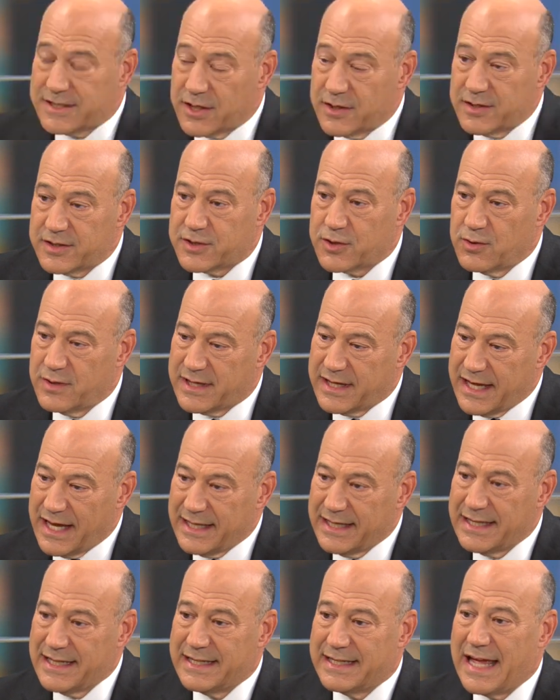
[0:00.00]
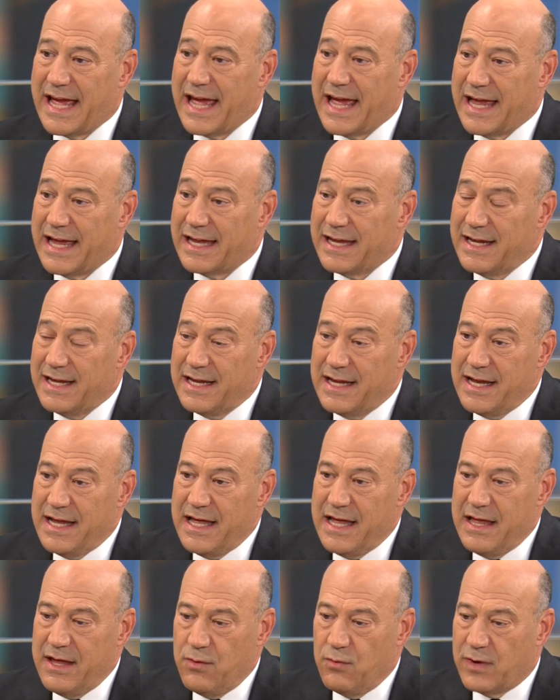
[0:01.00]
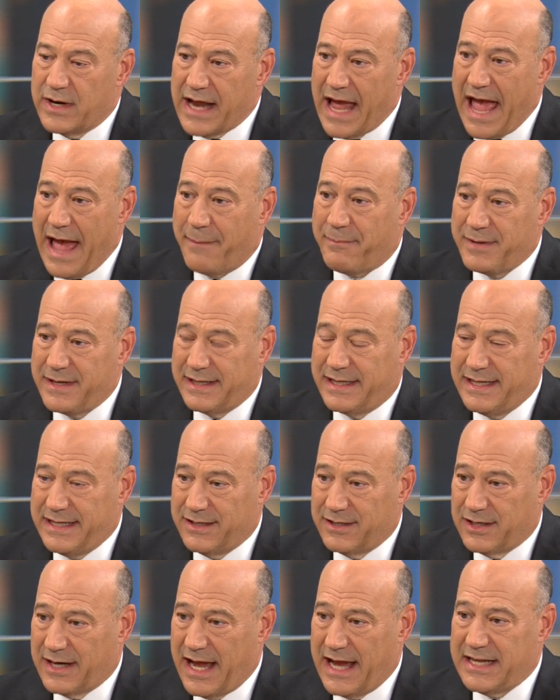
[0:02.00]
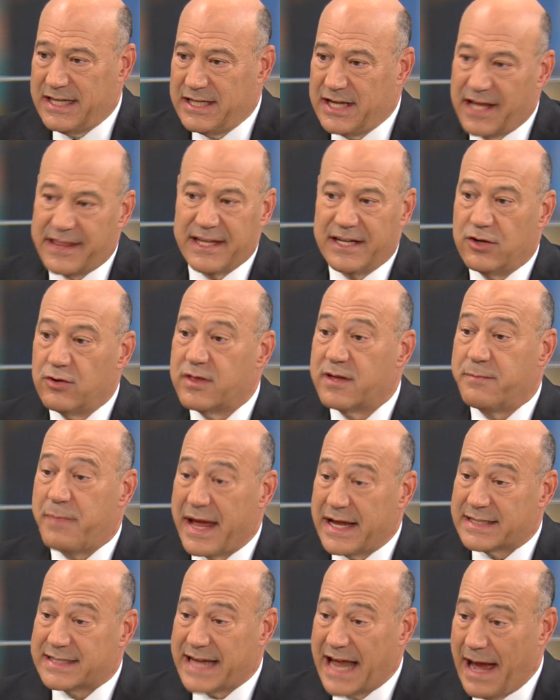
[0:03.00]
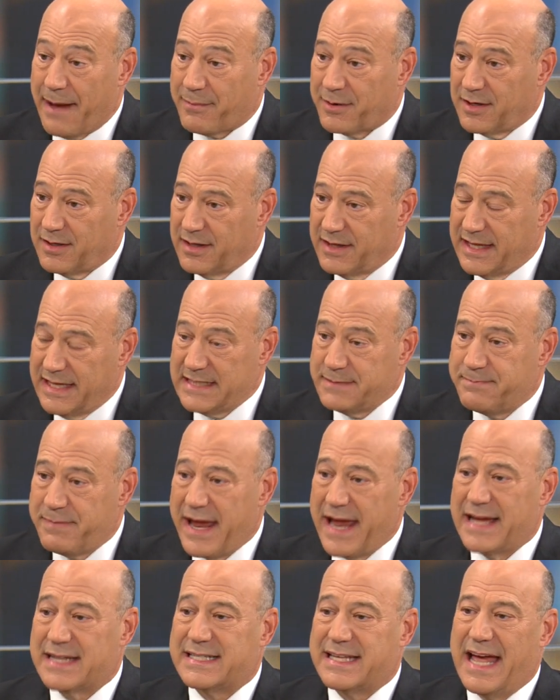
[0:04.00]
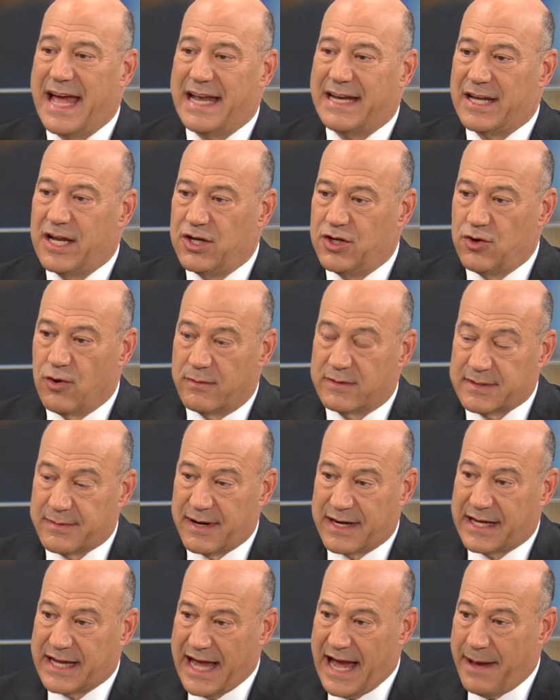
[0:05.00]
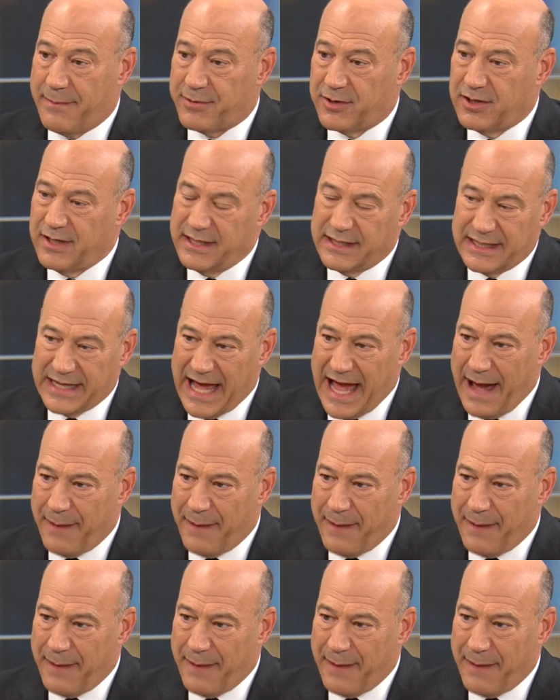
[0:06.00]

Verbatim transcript: So, so at the end of the day, what happened here had nothing to do with the bank's capital. These banks had enormous amount of capital, and